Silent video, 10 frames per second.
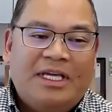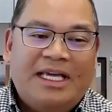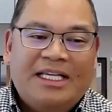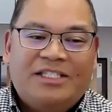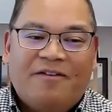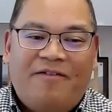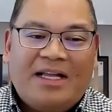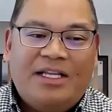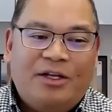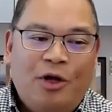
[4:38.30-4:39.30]
is
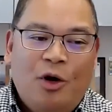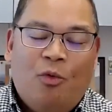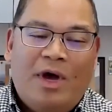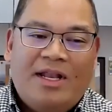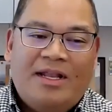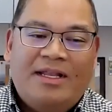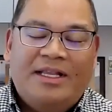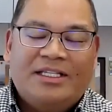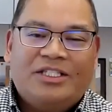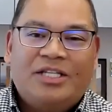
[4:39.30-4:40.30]
affected when
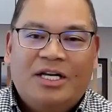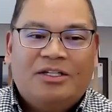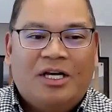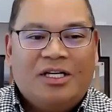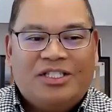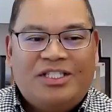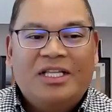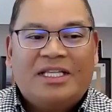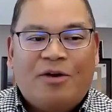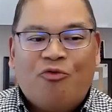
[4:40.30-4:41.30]
this
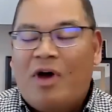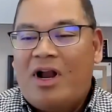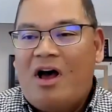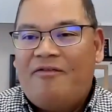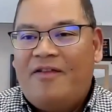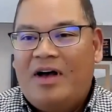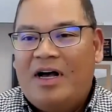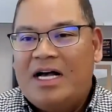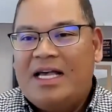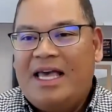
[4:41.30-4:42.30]
silt and runoff
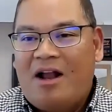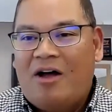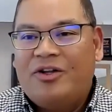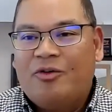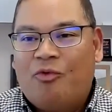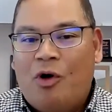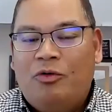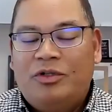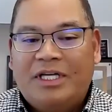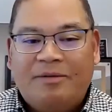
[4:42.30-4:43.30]
get onto the
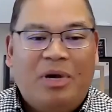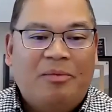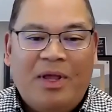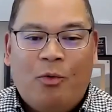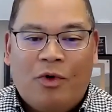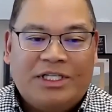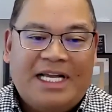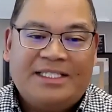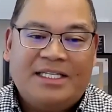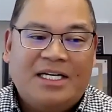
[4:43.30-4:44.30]
roads, and Public Works
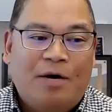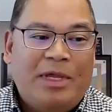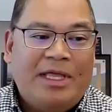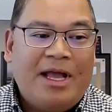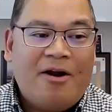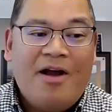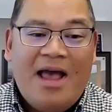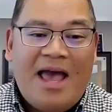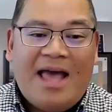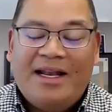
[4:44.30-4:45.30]
has to come in there
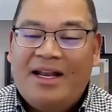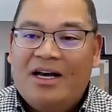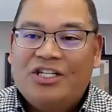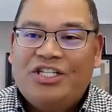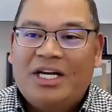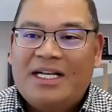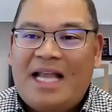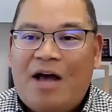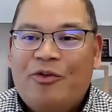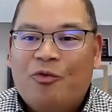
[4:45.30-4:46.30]
and shut
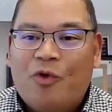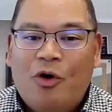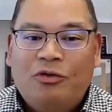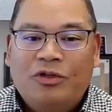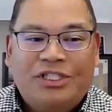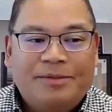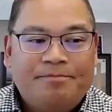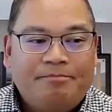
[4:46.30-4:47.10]
down the roads.